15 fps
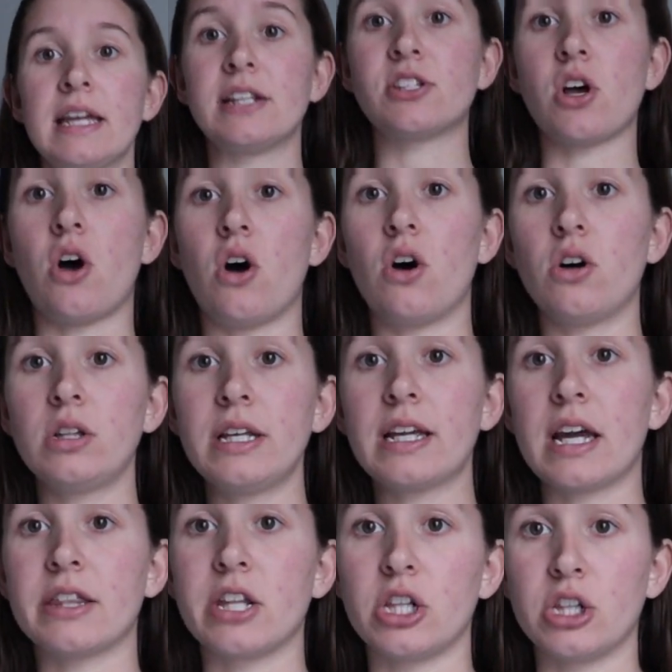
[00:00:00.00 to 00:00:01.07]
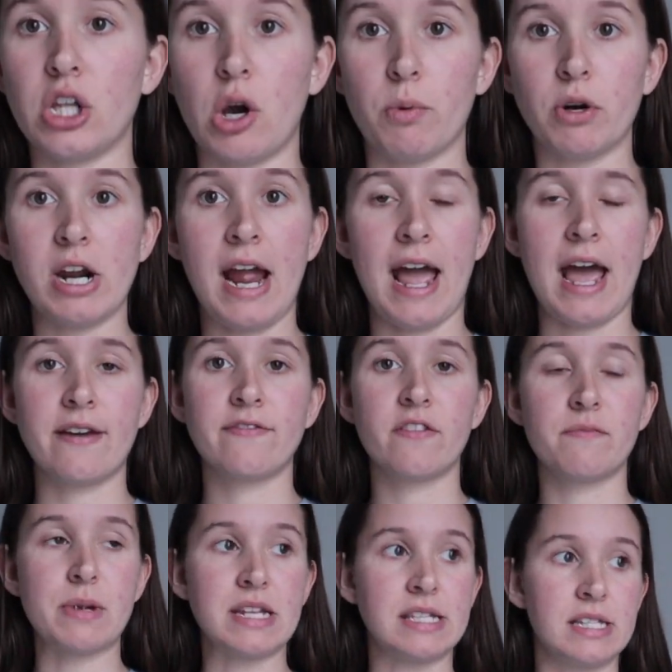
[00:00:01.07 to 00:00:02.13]
It's all like on the lower half
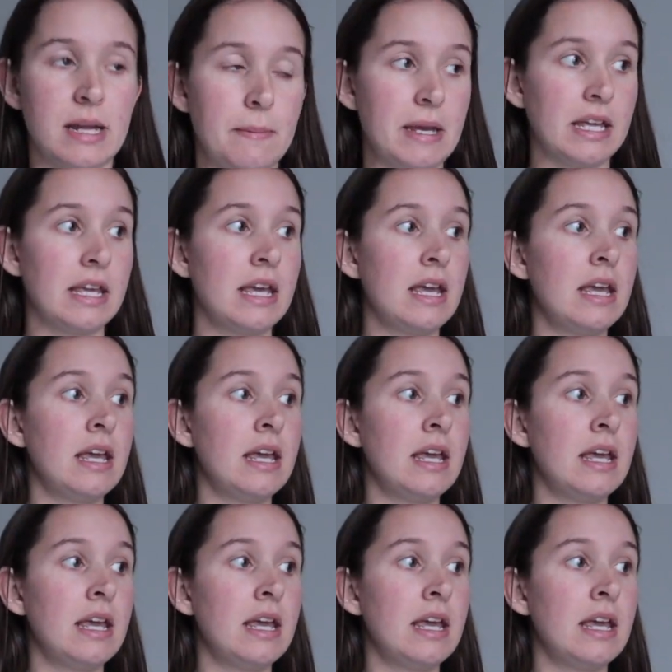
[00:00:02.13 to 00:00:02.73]
of my stomach